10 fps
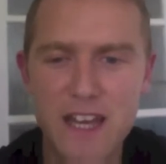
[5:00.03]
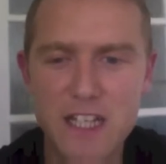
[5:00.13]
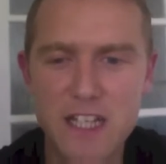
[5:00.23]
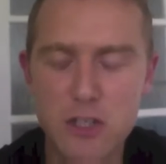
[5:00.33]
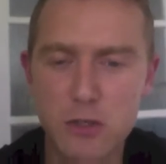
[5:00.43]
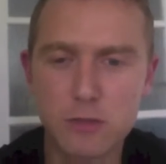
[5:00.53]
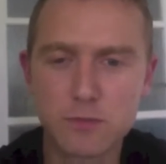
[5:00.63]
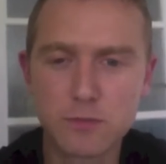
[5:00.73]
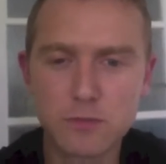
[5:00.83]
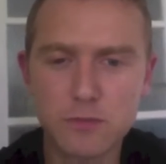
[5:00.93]
So
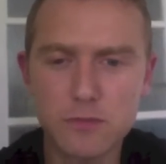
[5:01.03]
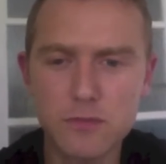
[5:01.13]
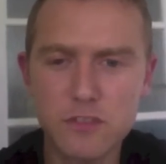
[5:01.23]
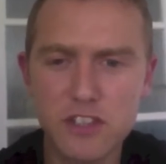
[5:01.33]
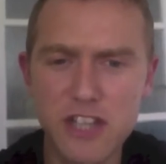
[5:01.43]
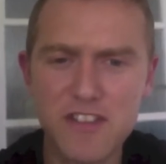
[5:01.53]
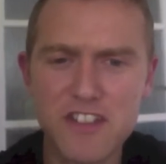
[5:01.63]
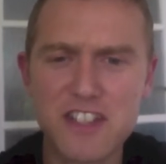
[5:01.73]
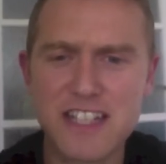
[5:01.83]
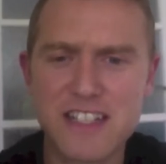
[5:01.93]
you have to
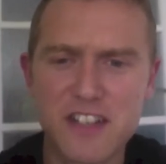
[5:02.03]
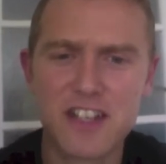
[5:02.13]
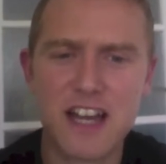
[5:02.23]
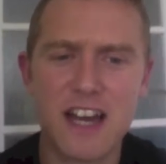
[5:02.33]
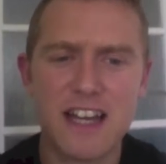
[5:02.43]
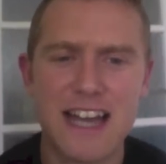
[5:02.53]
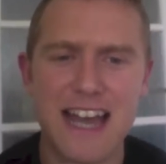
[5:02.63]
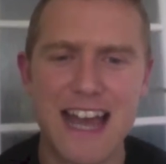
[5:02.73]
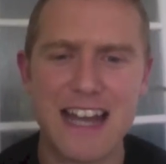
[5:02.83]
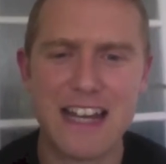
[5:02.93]
just consider that,
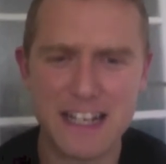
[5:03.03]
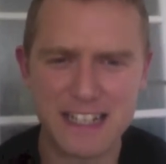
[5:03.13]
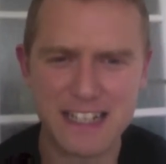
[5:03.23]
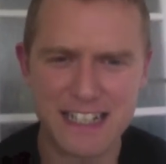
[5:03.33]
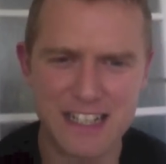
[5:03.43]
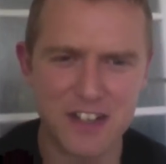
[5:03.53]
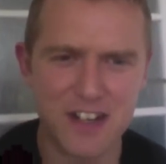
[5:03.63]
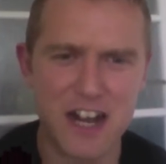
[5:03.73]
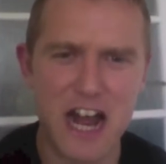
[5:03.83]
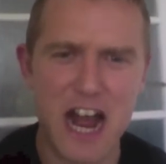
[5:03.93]
and then
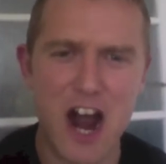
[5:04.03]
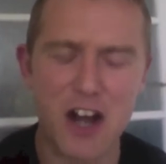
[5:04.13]
consider, are